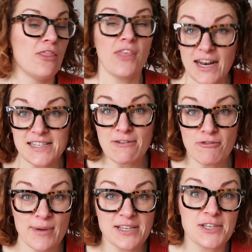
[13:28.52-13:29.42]
That is it
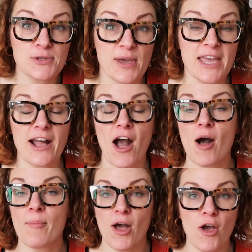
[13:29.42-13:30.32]
from us this week.
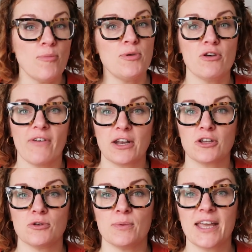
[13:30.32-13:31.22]
Um, hope you've had a
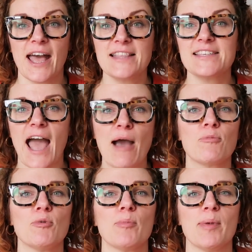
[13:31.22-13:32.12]
good weekend, and
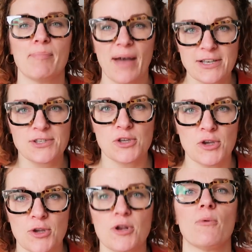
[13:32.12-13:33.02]
we will be back
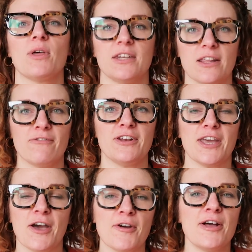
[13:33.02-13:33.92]
soon with another
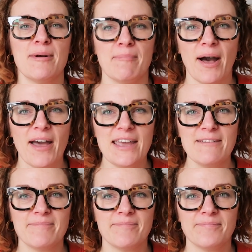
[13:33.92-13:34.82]
video. Bye.